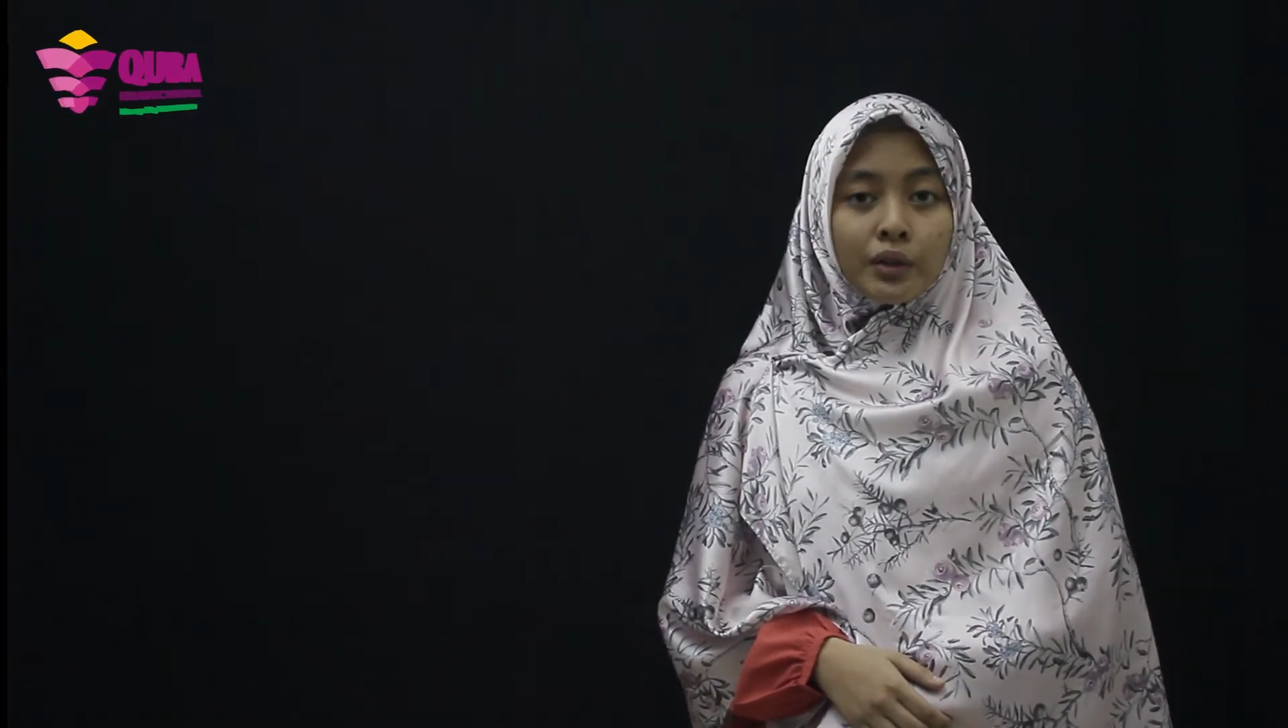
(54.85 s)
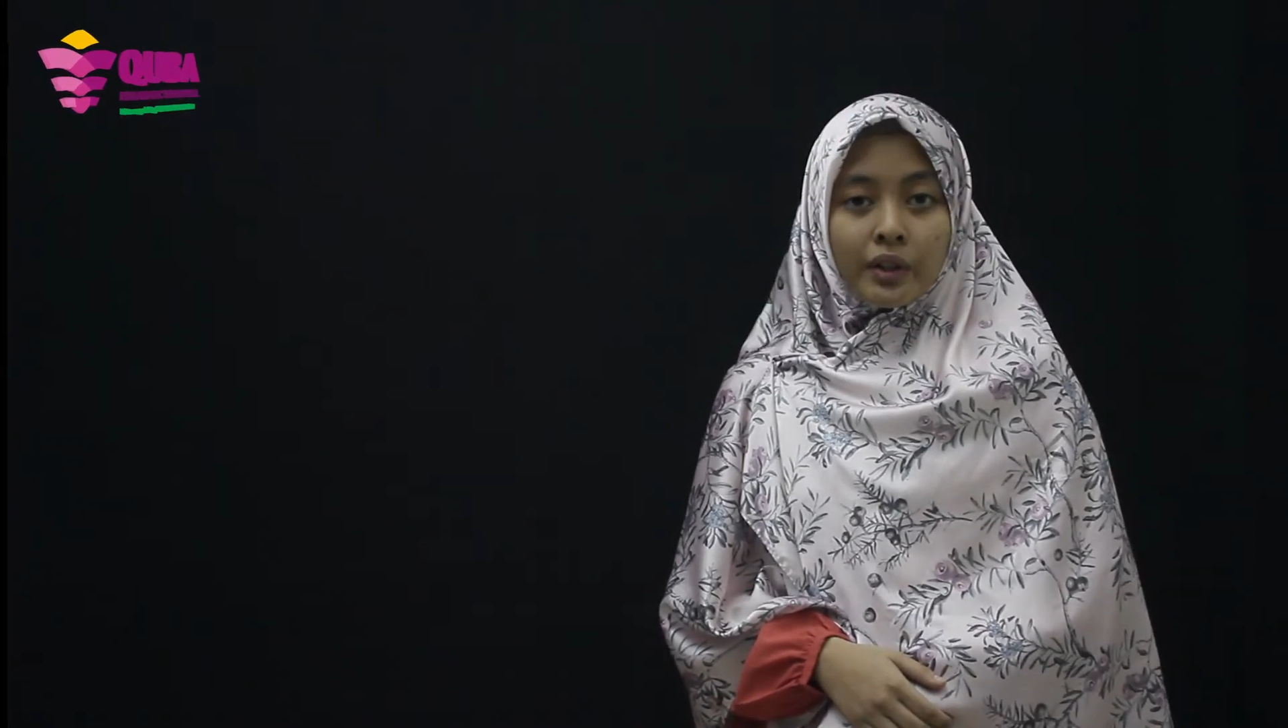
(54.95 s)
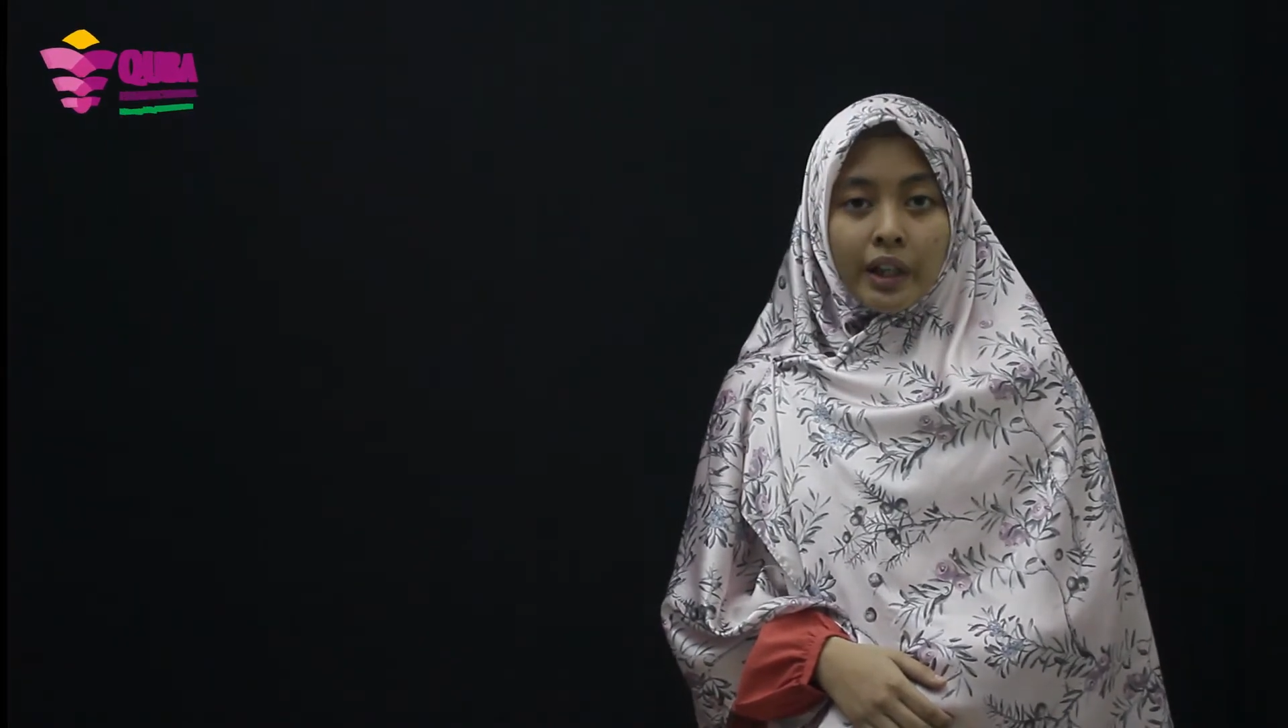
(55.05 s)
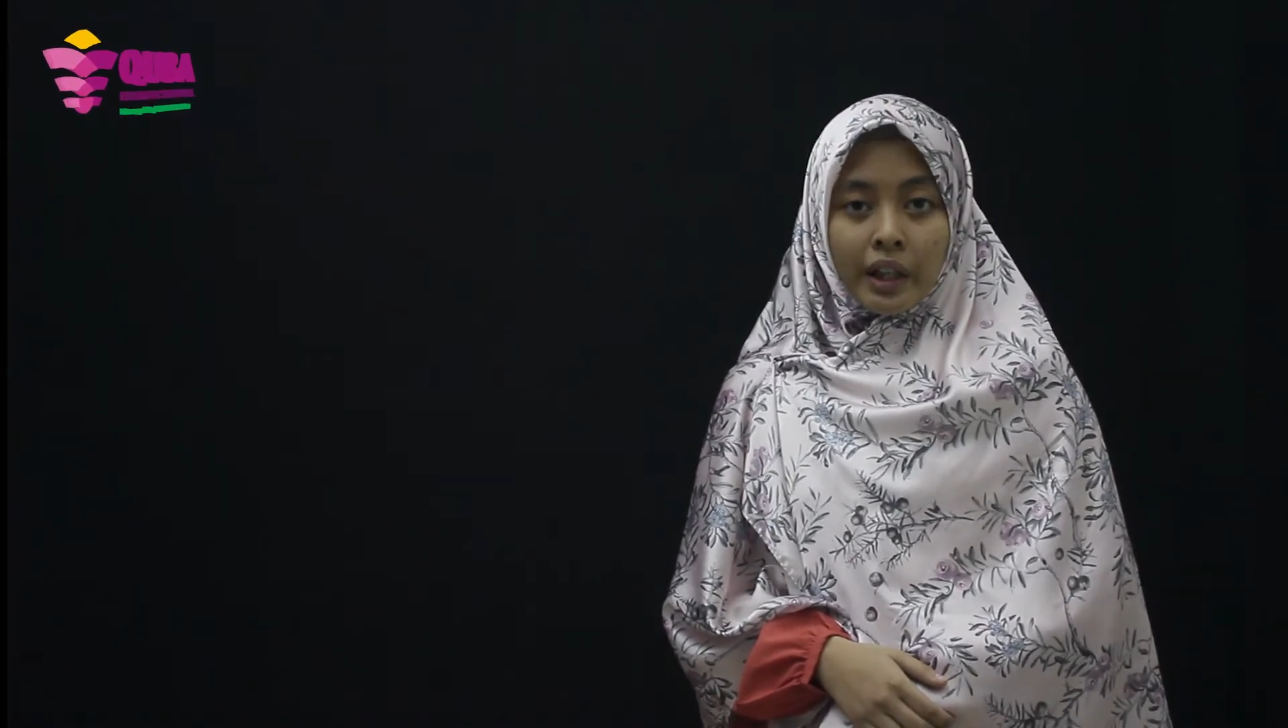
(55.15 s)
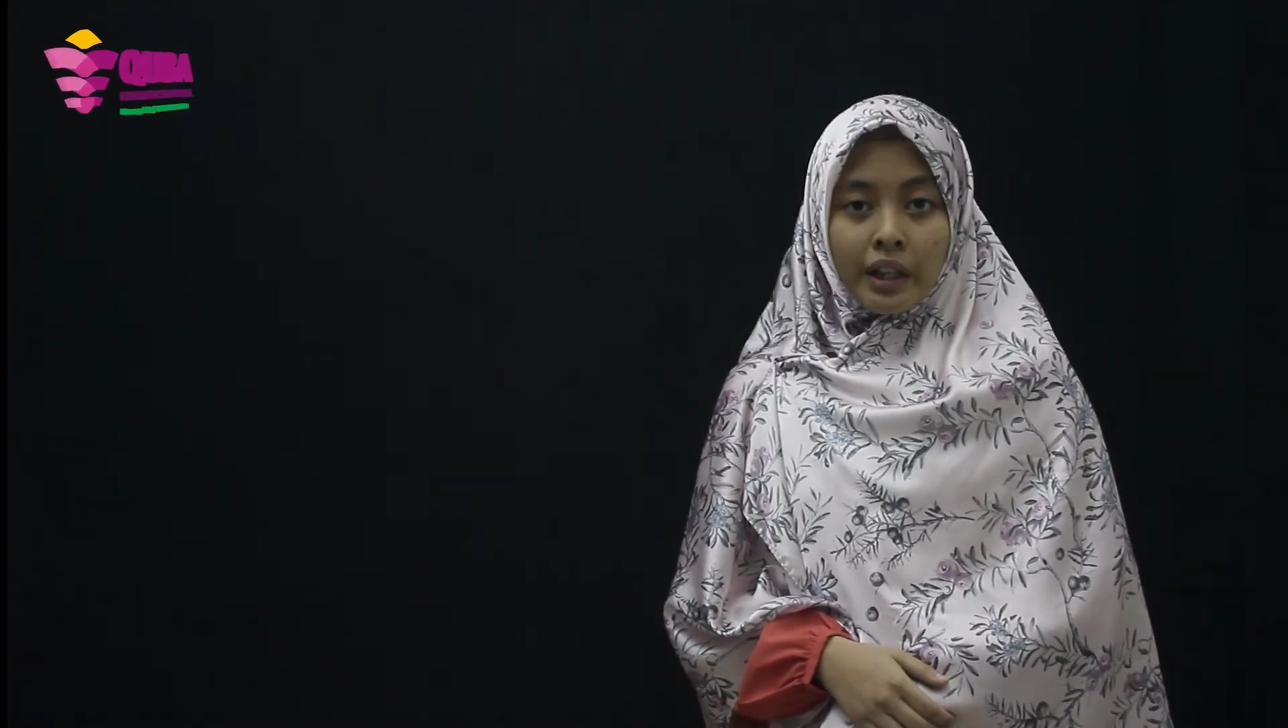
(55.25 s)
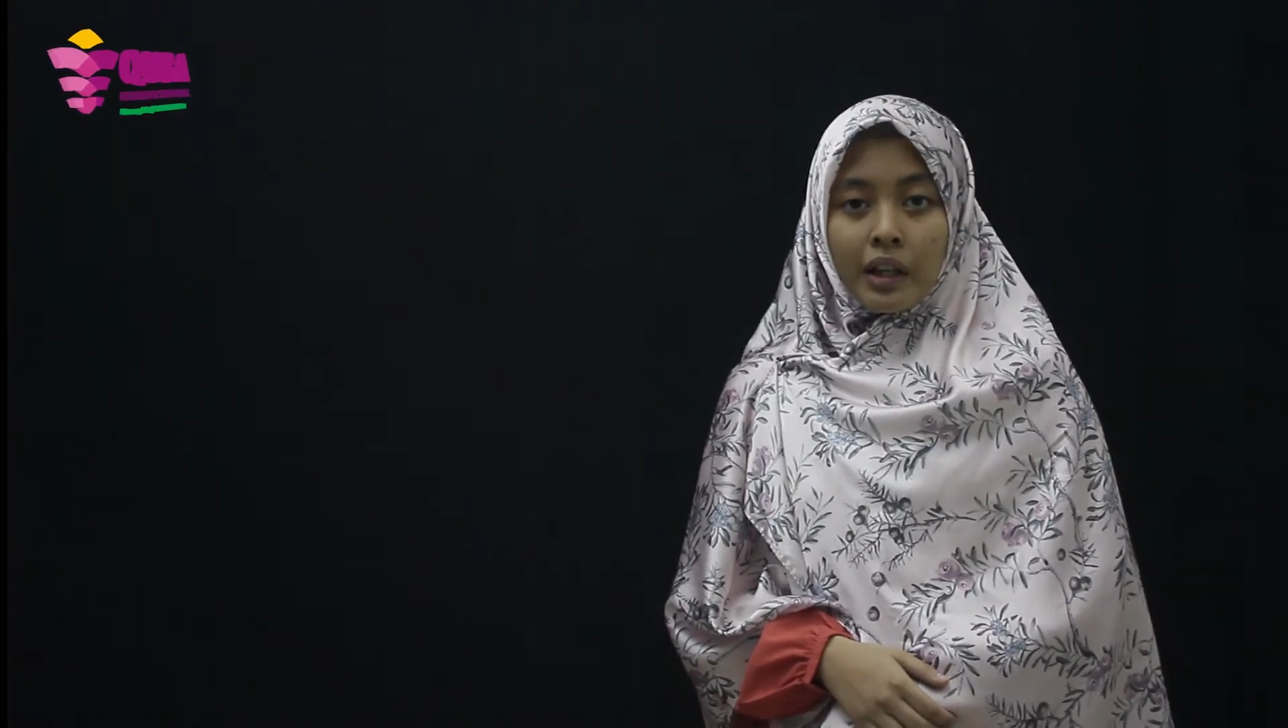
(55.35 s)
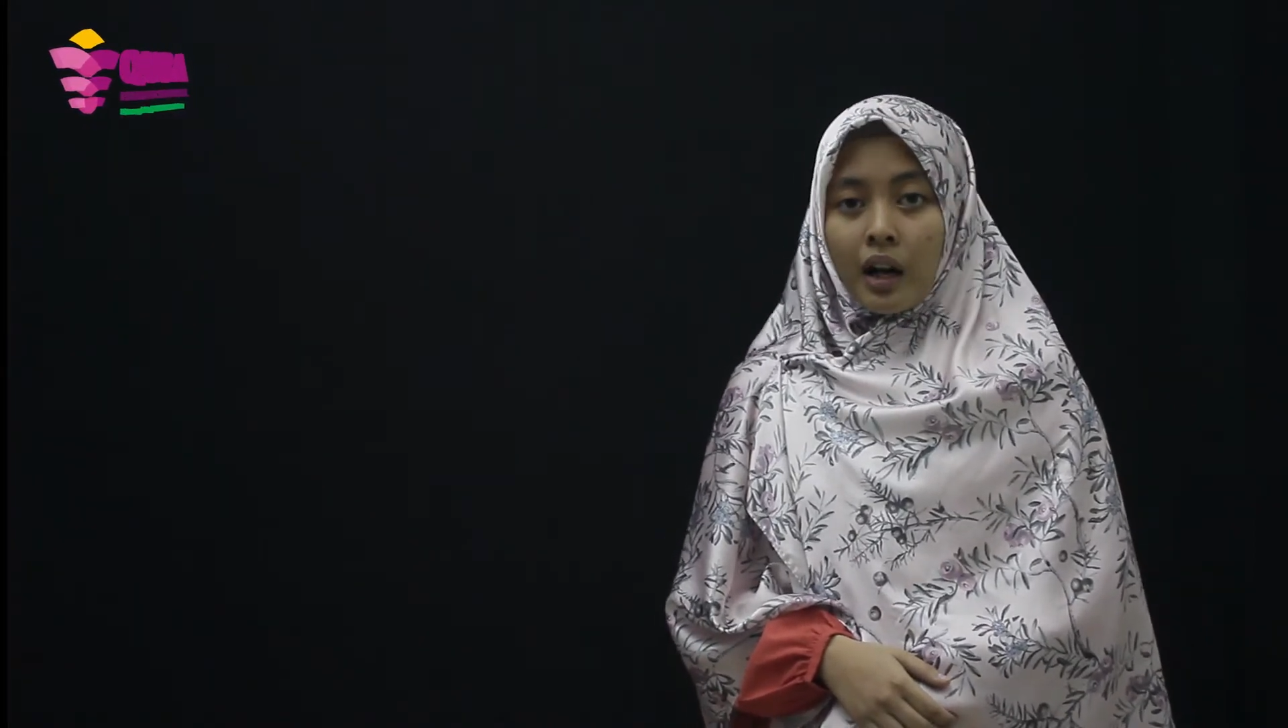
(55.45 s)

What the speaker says: today